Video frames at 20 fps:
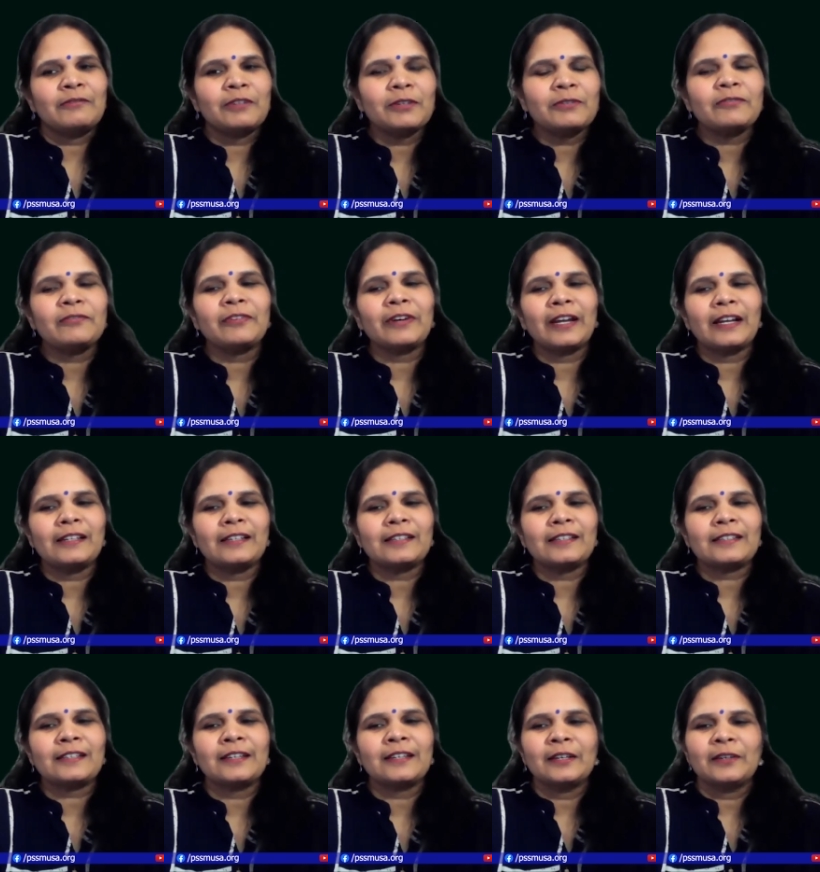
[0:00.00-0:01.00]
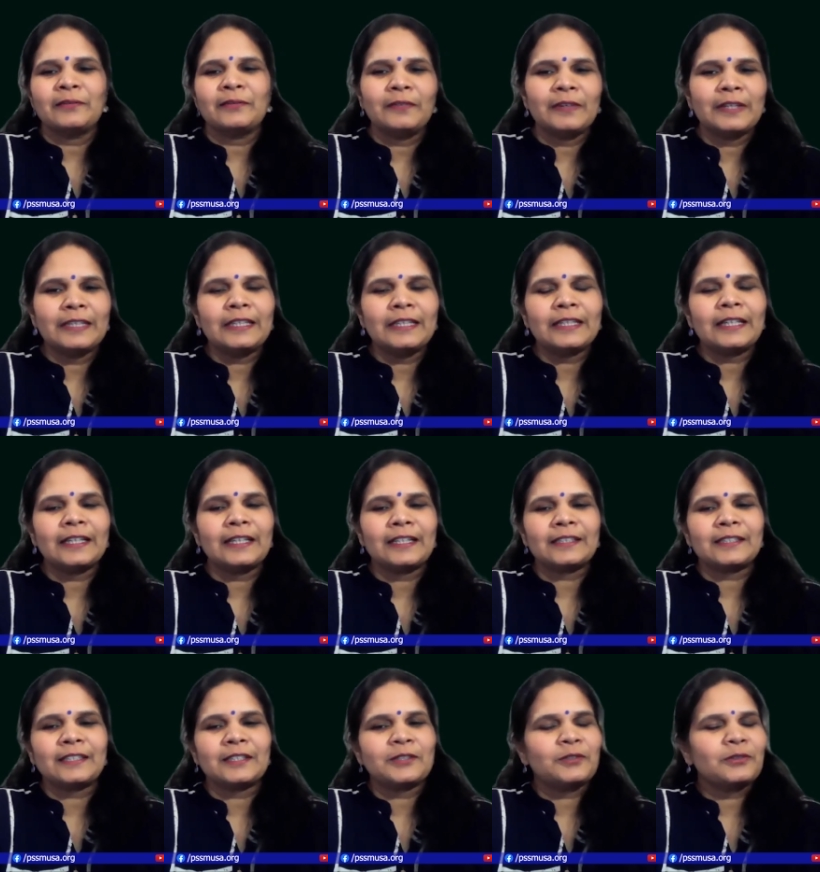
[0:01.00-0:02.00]
we felt very
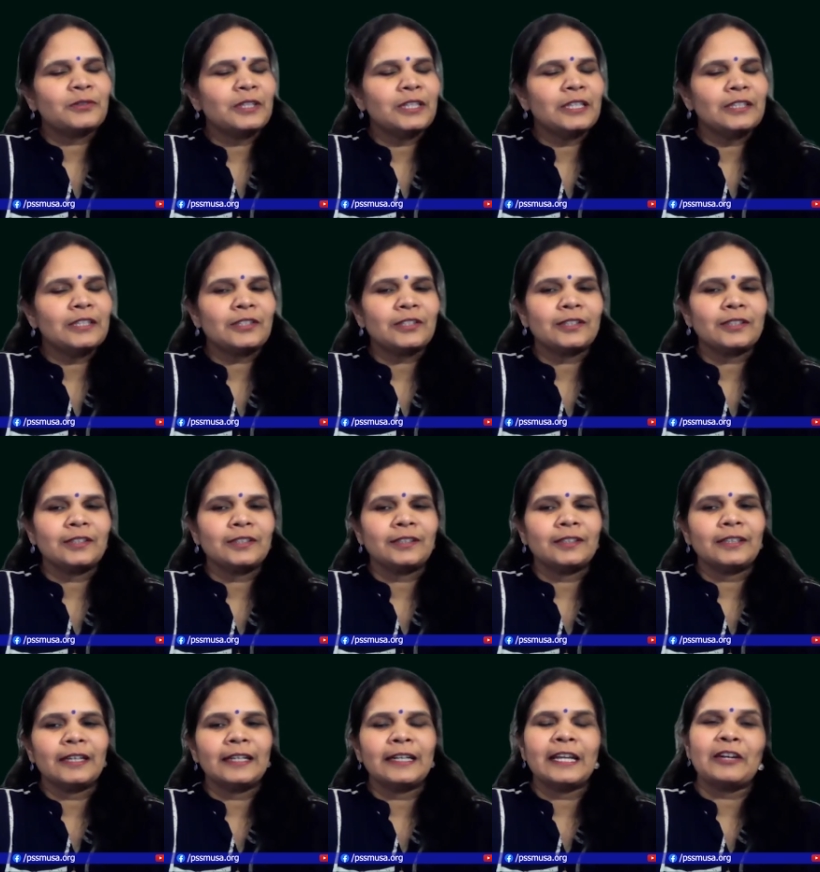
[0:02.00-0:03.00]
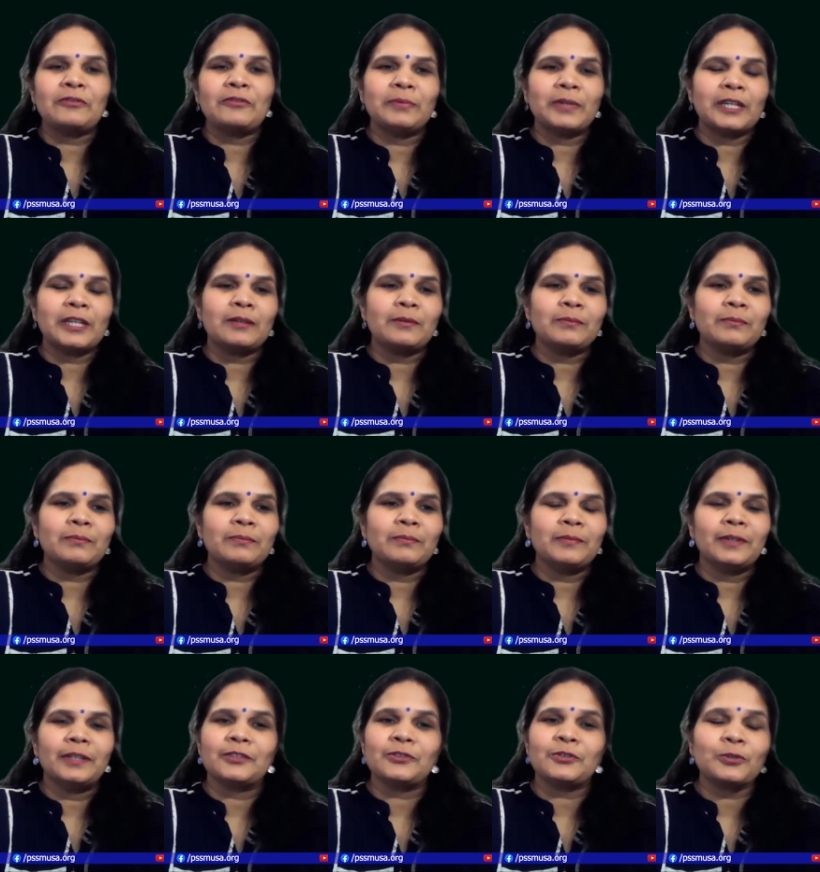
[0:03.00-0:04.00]
connected to each other and have
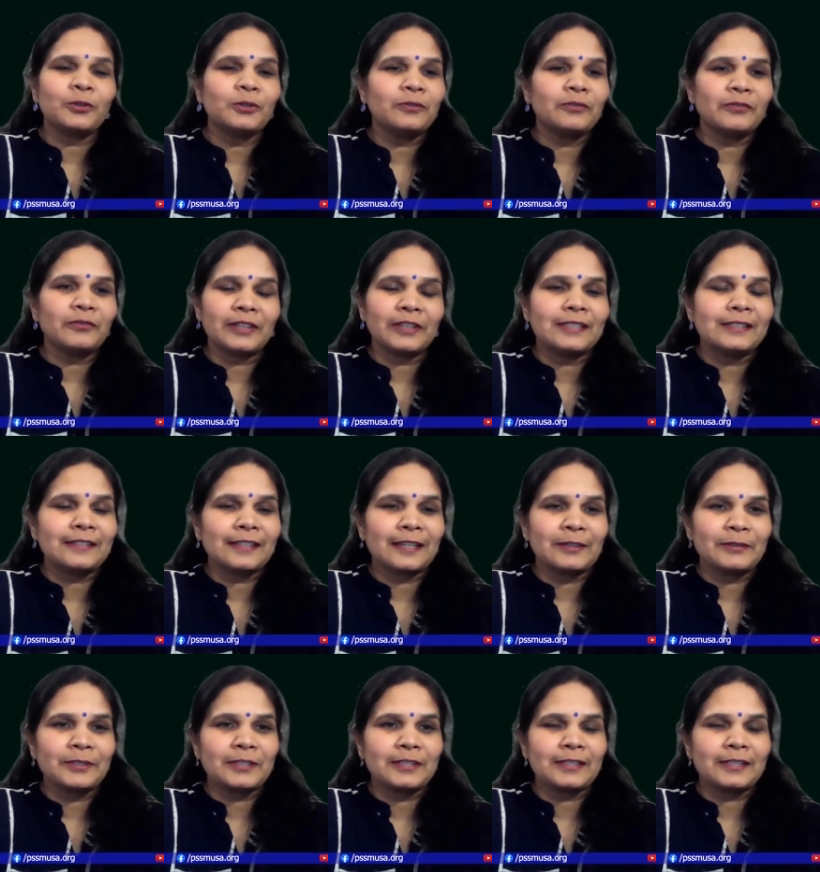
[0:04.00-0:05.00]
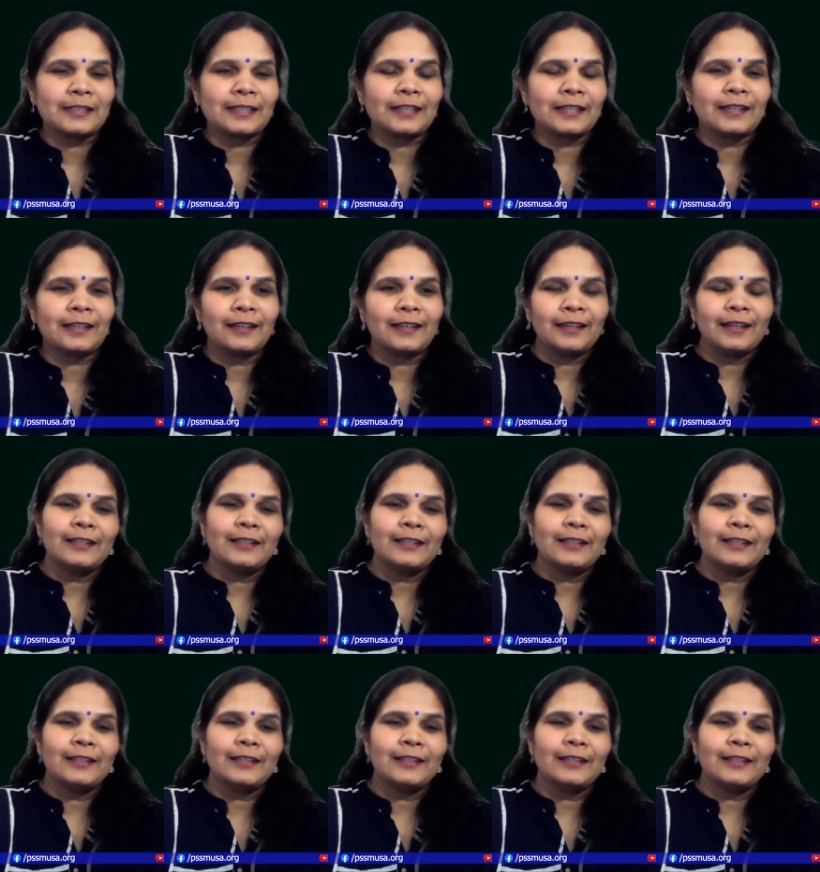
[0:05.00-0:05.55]
become soul friends, I would say.